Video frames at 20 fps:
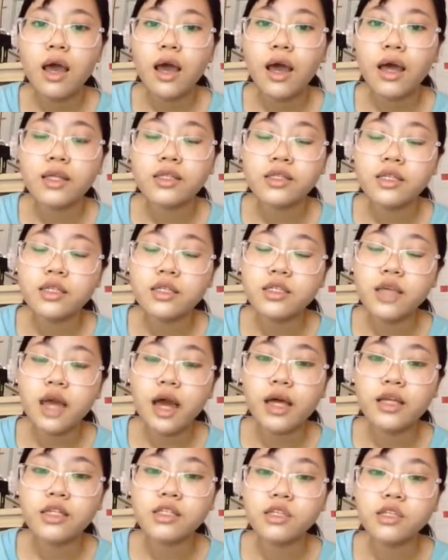And she
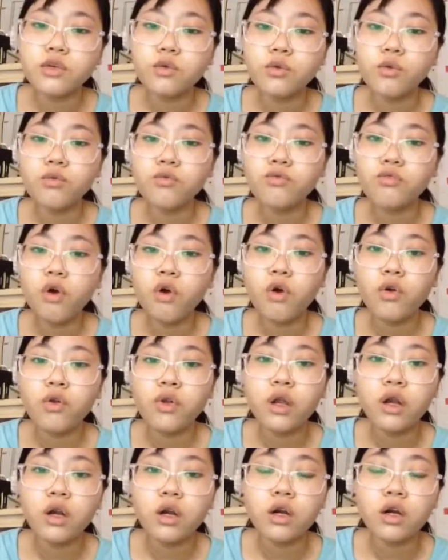said she would
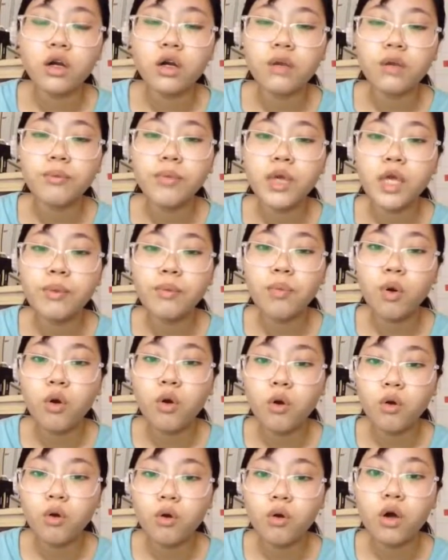phone her
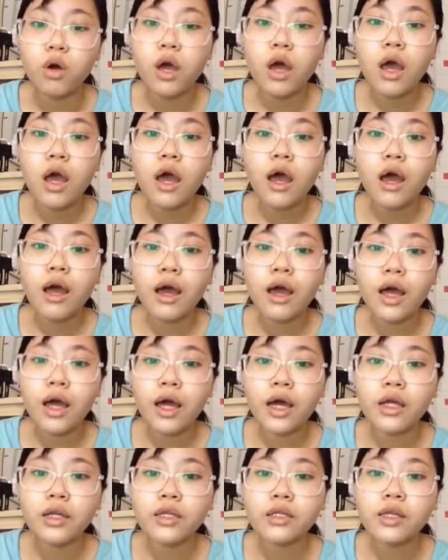people
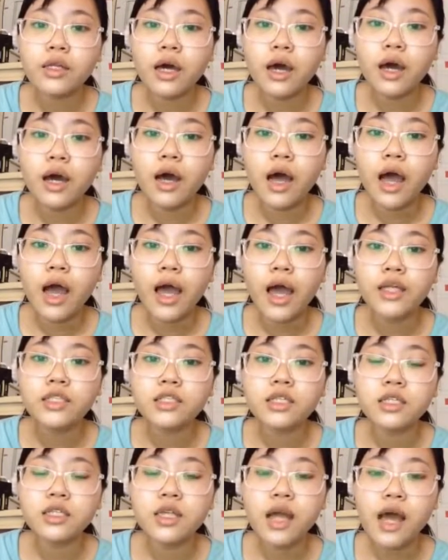and had
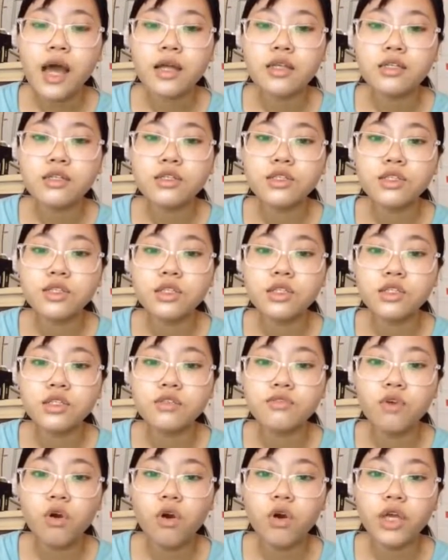an answer
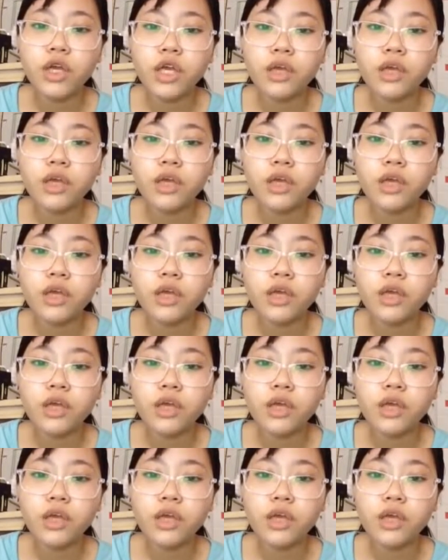for